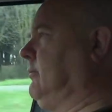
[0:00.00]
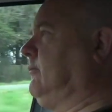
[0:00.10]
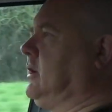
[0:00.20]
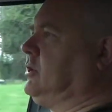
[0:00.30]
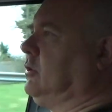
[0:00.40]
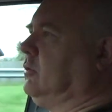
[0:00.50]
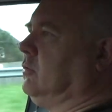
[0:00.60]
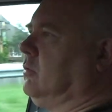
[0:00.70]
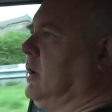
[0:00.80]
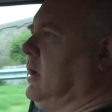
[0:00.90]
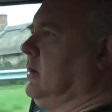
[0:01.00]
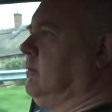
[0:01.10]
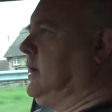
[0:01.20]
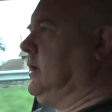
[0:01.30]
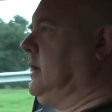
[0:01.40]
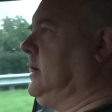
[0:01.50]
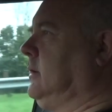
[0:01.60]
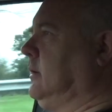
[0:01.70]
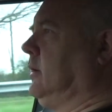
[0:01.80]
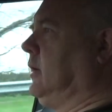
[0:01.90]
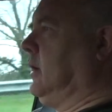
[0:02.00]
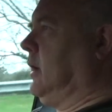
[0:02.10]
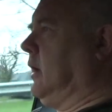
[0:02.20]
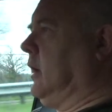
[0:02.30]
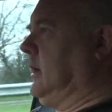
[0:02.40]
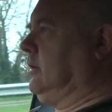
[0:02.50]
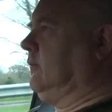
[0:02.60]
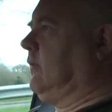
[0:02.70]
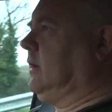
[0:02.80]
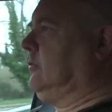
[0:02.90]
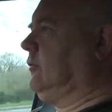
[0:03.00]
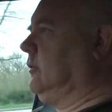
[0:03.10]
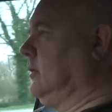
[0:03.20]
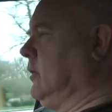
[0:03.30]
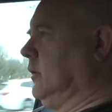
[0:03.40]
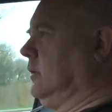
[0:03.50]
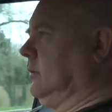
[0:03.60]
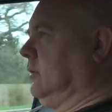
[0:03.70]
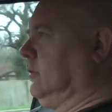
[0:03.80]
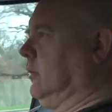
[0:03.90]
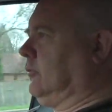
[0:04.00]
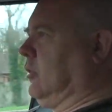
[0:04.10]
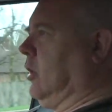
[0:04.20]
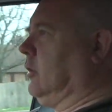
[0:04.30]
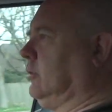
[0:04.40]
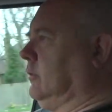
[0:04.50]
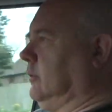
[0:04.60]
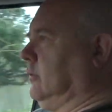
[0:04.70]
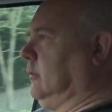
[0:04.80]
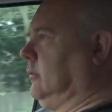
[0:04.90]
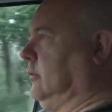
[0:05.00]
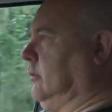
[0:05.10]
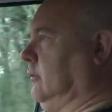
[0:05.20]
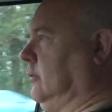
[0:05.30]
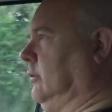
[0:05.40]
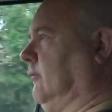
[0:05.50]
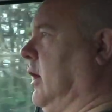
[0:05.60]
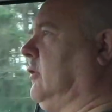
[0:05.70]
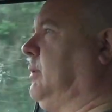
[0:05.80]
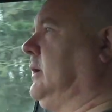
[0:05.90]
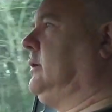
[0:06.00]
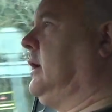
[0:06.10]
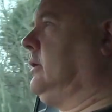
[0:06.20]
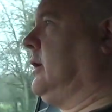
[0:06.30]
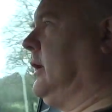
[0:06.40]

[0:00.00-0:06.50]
professional MIDI uh, interface that's got the 5 pin DIN